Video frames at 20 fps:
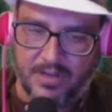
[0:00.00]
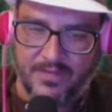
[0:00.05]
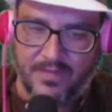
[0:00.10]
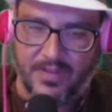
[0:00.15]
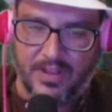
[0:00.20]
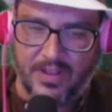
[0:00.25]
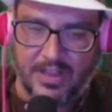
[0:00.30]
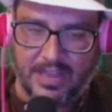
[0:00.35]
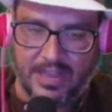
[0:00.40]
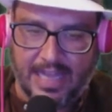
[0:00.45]
from
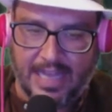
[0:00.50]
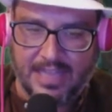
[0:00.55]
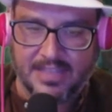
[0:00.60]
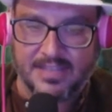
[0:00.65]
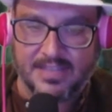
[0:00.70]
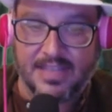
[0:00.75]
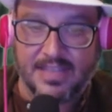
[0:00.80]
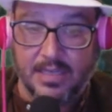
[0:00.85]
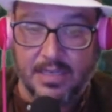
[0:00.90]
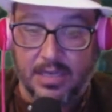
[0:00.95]
the
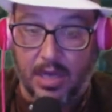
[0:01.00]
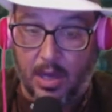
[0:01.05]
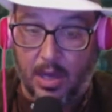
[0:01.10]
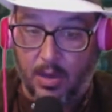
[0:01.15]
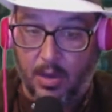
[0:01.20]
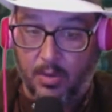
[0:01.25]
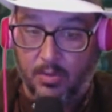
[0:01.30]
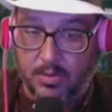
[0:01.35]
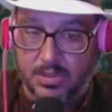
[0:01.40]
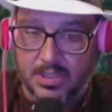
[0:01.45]
lands they
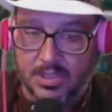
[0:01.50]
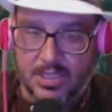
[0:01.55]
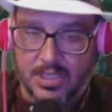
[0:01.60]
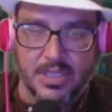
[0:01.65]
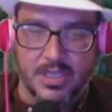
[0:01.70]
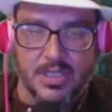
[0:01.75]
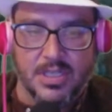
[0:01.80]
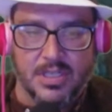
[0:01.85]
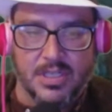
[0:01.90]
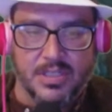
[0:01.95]
know
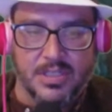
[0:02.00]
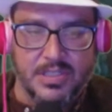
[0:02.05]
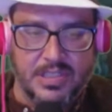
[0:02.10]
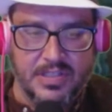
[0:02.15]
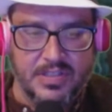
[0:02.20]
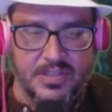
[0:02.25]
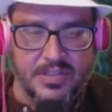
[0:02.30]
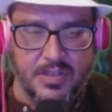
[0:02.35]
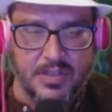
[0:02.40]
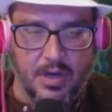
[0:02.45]
to
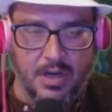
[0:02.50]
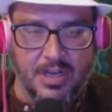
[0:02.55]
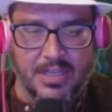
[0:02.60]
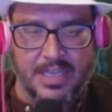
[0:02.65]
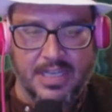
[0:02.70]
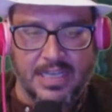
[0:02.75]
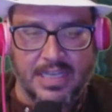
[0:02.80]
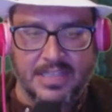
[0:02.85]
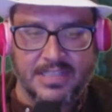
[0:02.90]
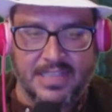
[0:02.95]
the dark
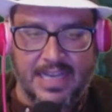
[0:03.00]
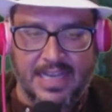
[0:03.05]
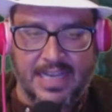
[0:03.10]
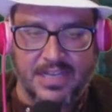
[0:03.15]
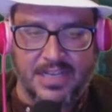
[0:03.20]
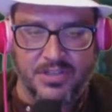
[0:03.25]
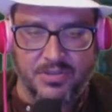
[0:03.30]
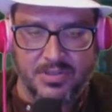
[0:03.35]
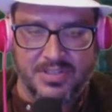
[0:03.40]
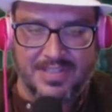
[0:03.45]
and
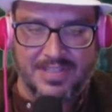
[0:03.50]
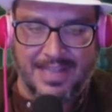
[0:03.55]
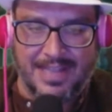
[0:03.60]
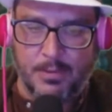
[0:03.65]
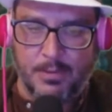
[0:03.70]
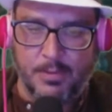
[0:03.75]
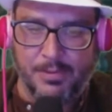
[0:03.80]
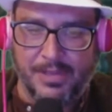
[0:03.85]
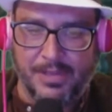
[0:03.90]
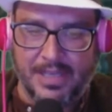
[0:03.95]
dangerous
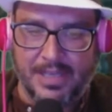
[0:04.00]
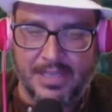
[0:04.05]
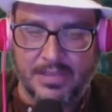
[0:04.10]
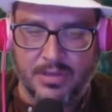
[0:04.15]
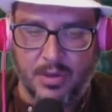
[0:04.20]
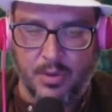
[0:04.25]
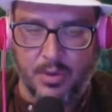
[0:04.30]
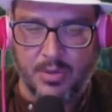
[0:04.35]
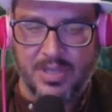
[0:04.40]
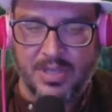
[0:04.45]
demiplane
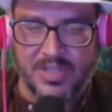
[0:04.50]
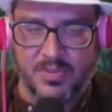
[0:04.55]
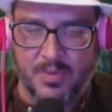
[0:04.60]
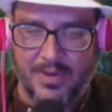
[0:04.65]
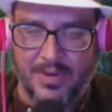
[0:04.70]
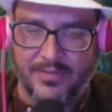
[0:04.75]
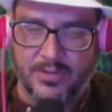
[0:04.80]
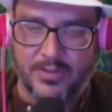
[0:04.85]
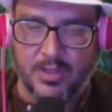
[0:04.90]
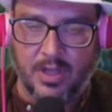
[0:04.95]
known as
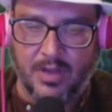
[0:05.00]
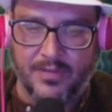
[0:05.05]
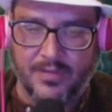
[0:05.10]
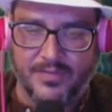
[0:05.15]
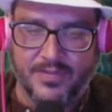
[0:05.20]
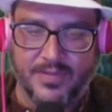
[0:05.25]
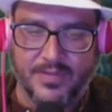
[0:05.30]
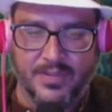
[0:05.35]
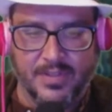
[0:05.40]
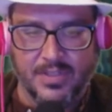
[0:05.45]

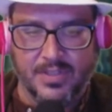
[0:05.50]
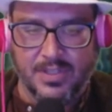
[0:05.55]
Ravenloft.